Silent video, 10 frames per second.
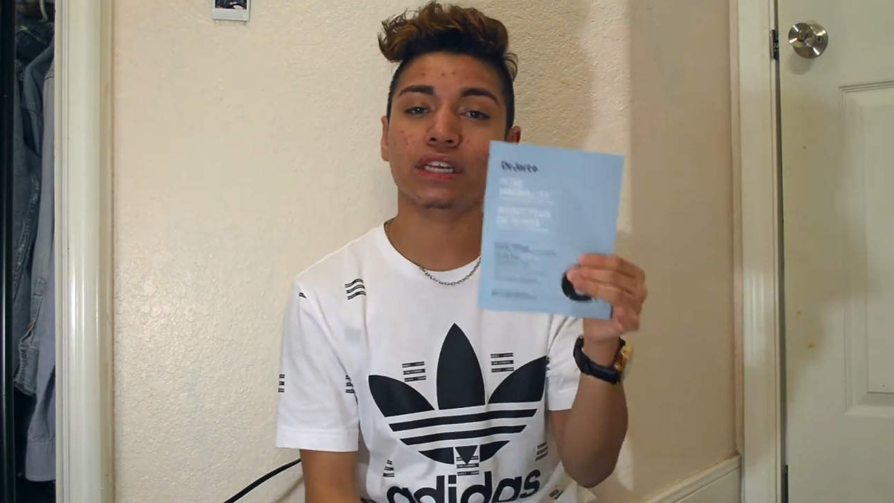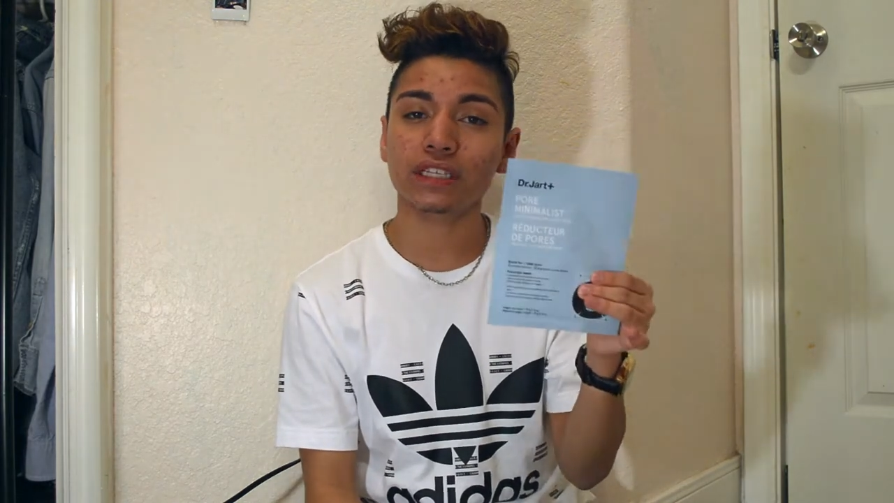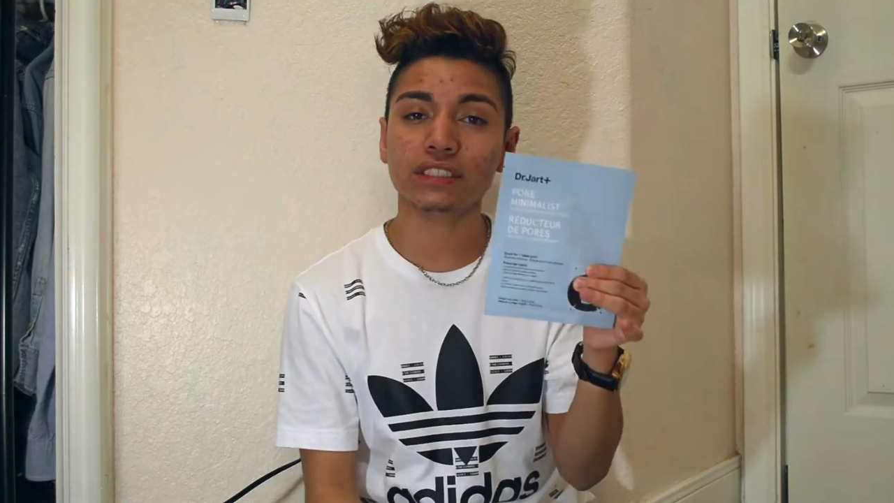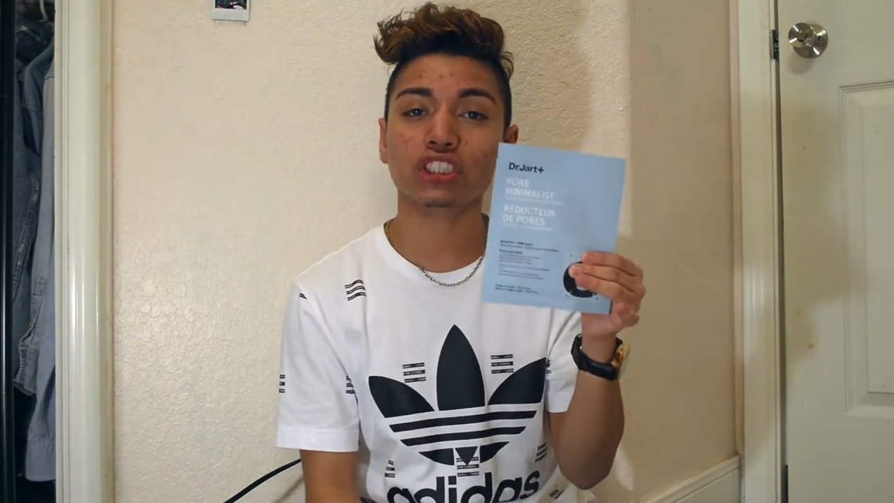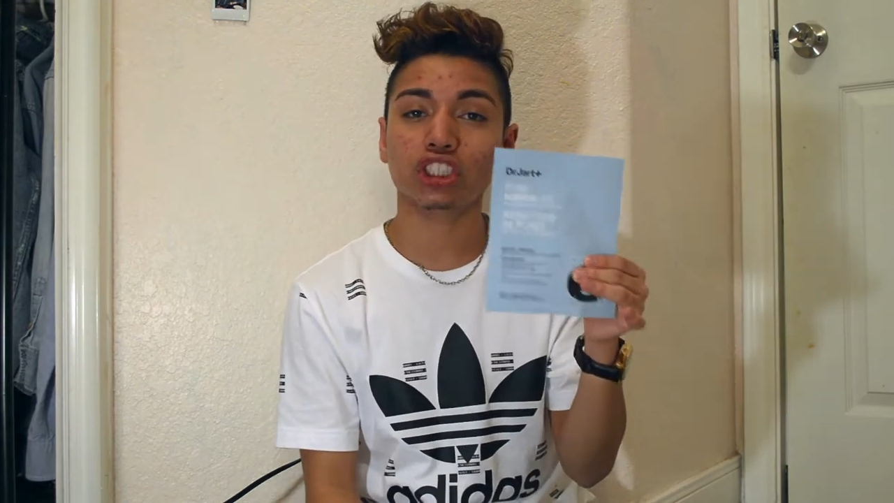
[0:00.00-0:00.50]

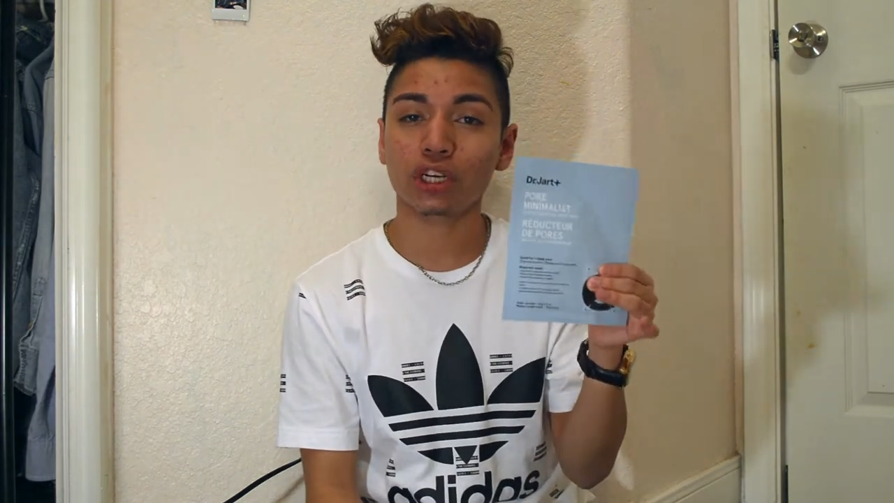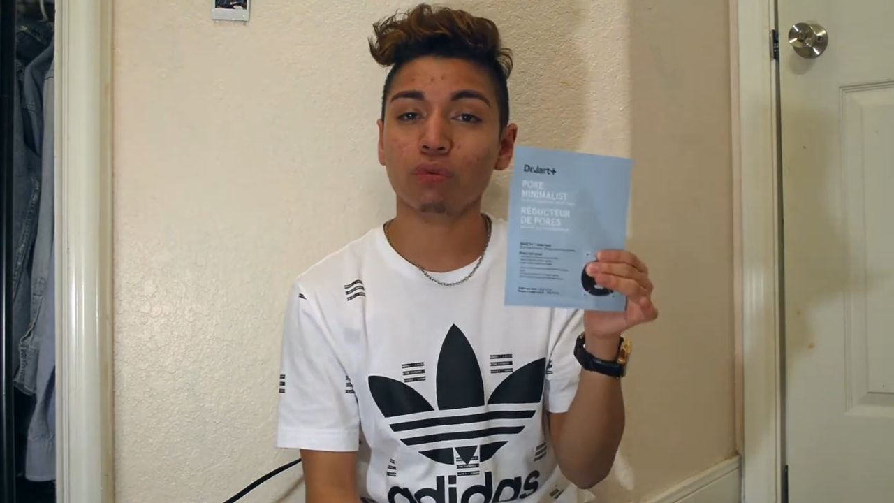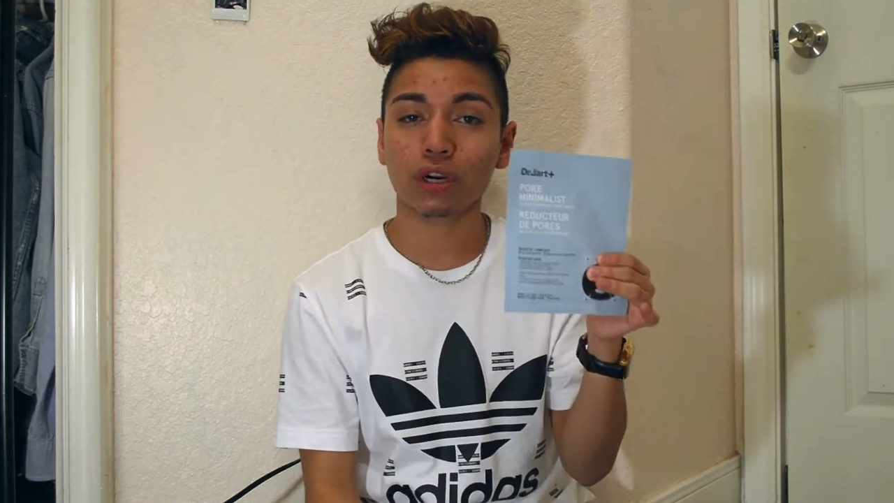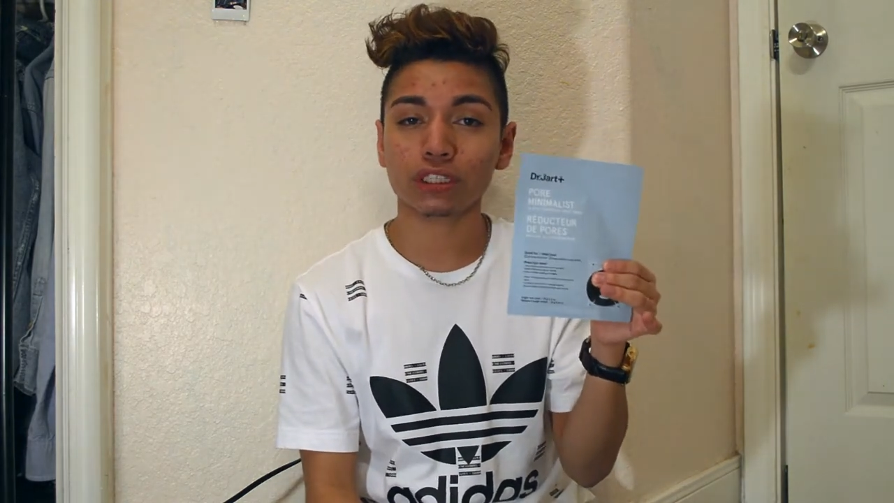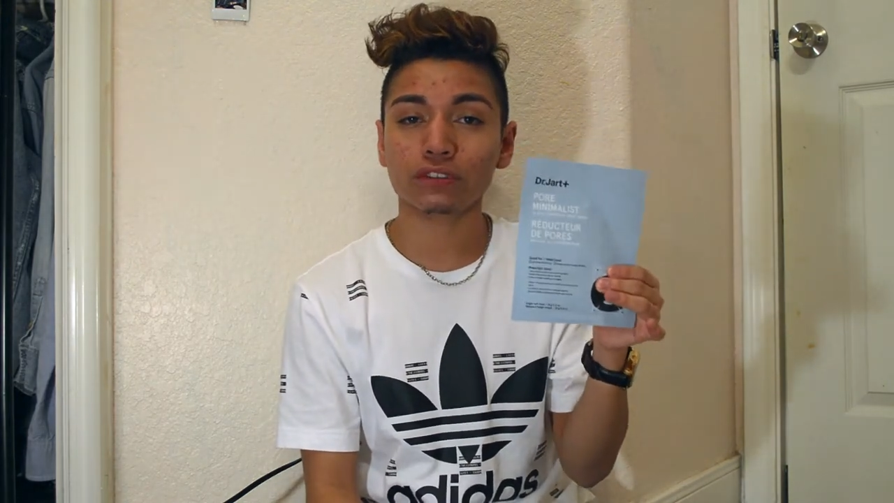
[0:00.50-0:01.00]
this shit
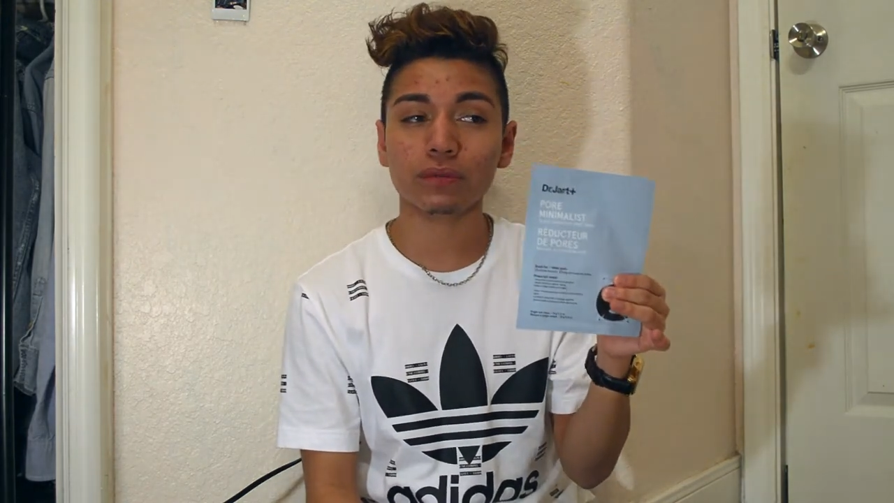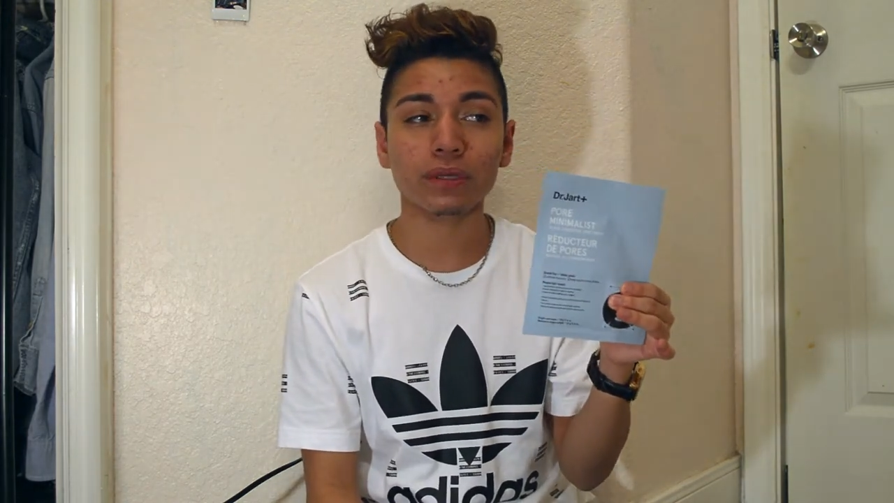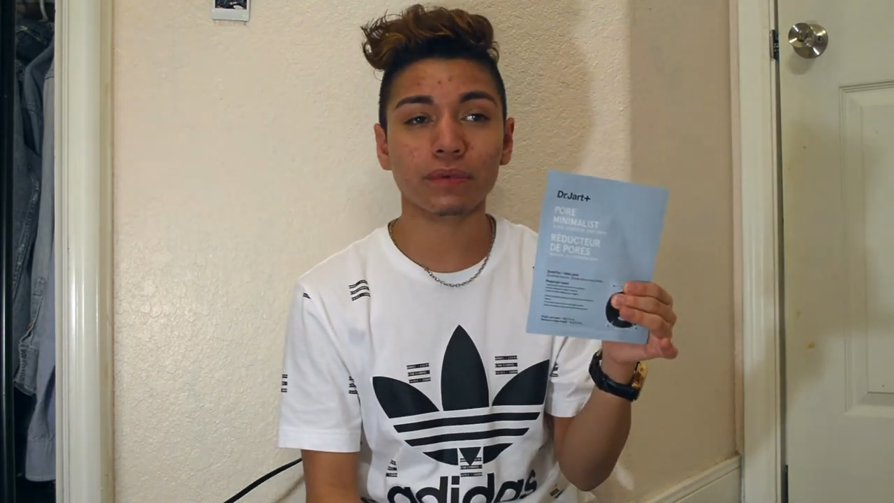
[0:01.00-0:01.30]
works for me